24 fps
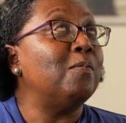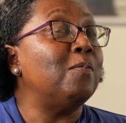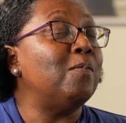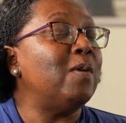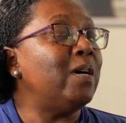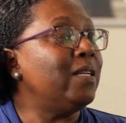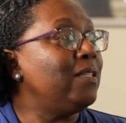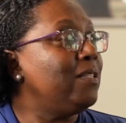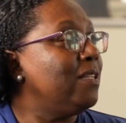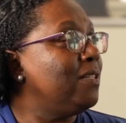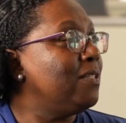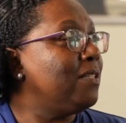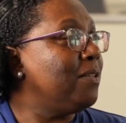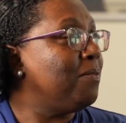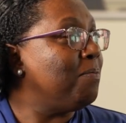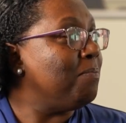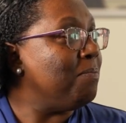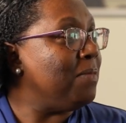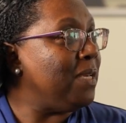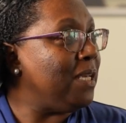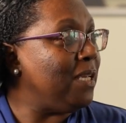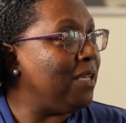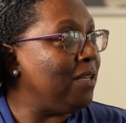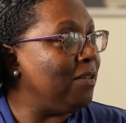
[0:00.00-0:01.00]
What does it
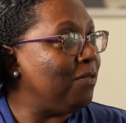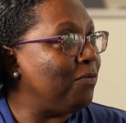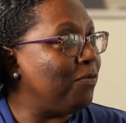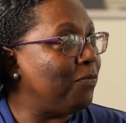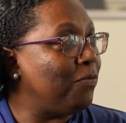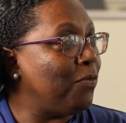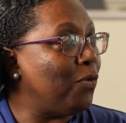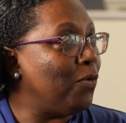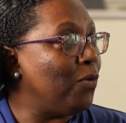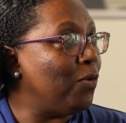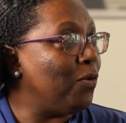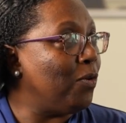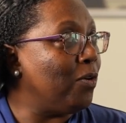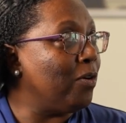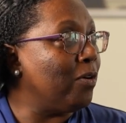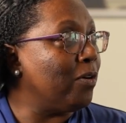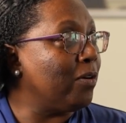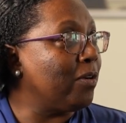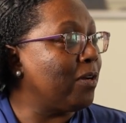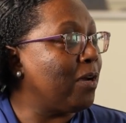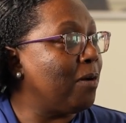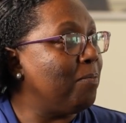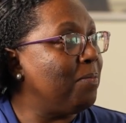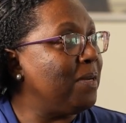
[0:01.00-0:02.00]
mean
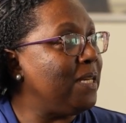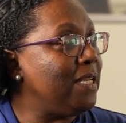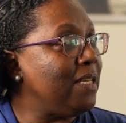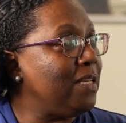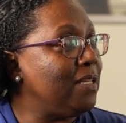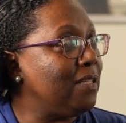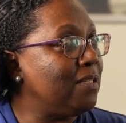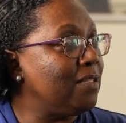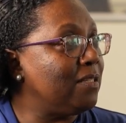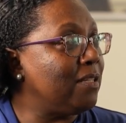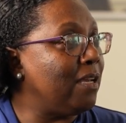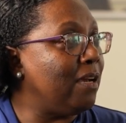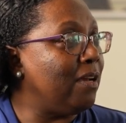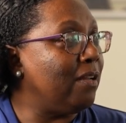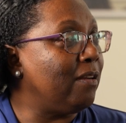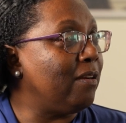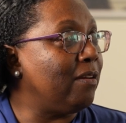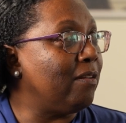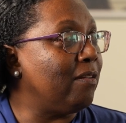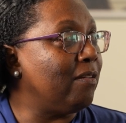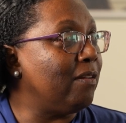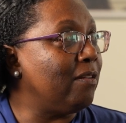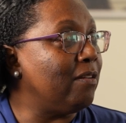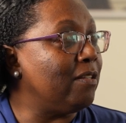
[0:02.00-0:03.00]
for companies that
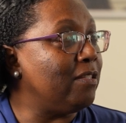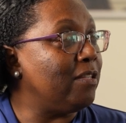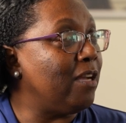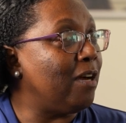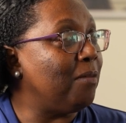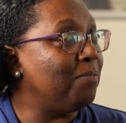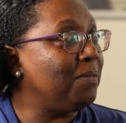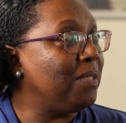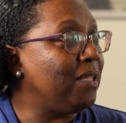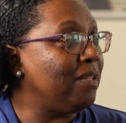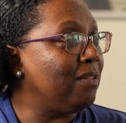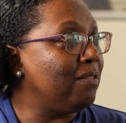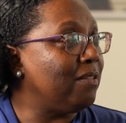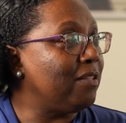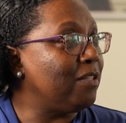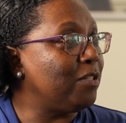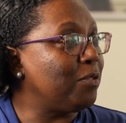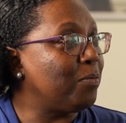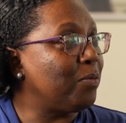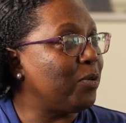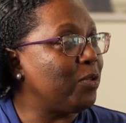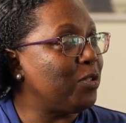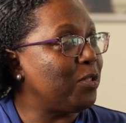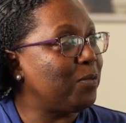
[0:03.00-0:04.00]
are adopting
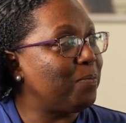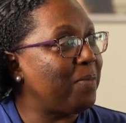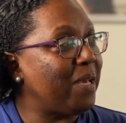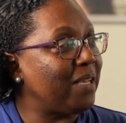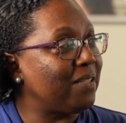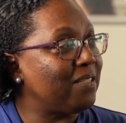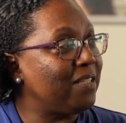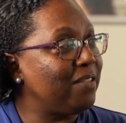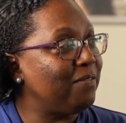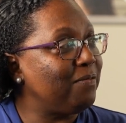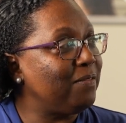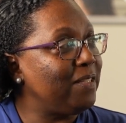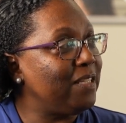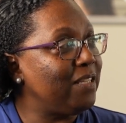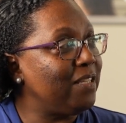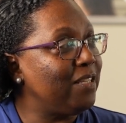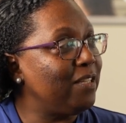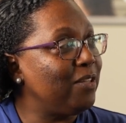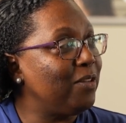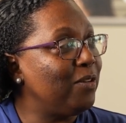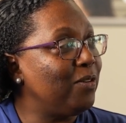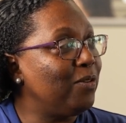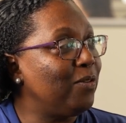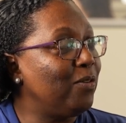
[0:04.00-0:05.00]
this
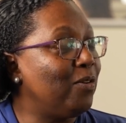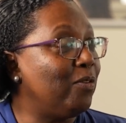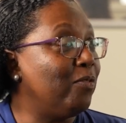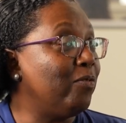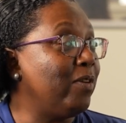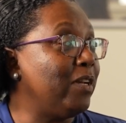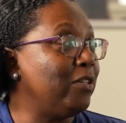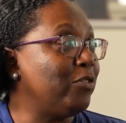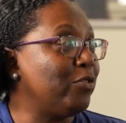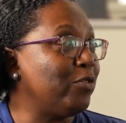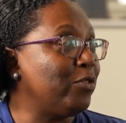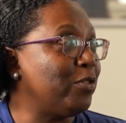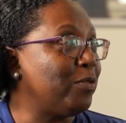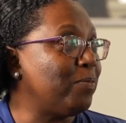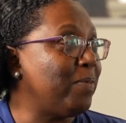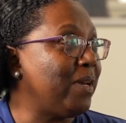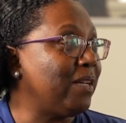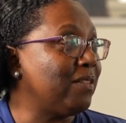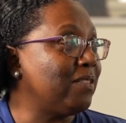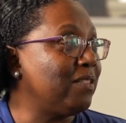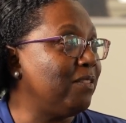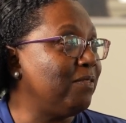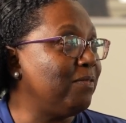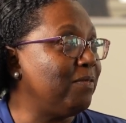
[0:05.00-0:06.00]
prospectively or
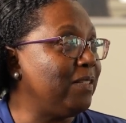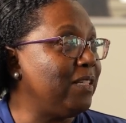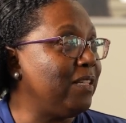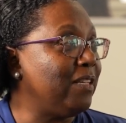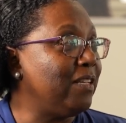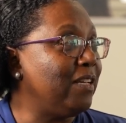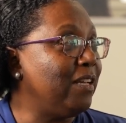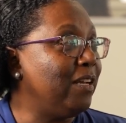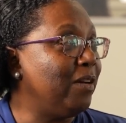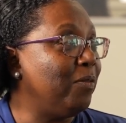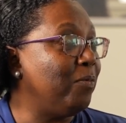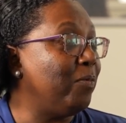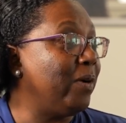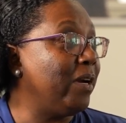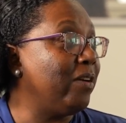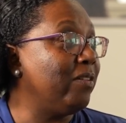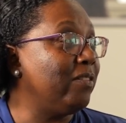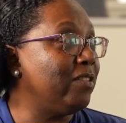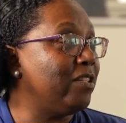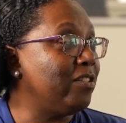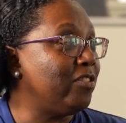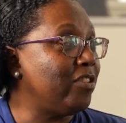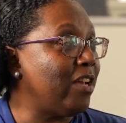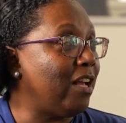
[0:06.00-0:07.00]
retrospectively? And
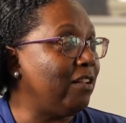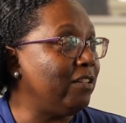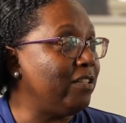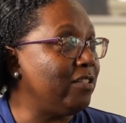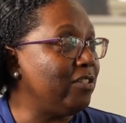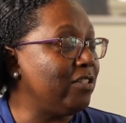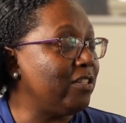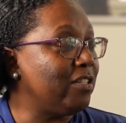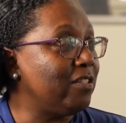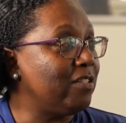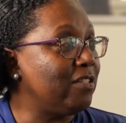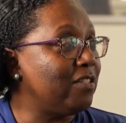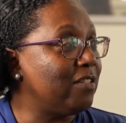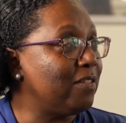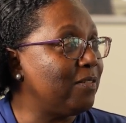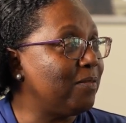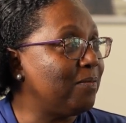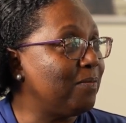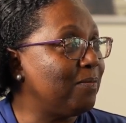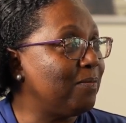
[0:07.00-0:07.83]
where are the challenges?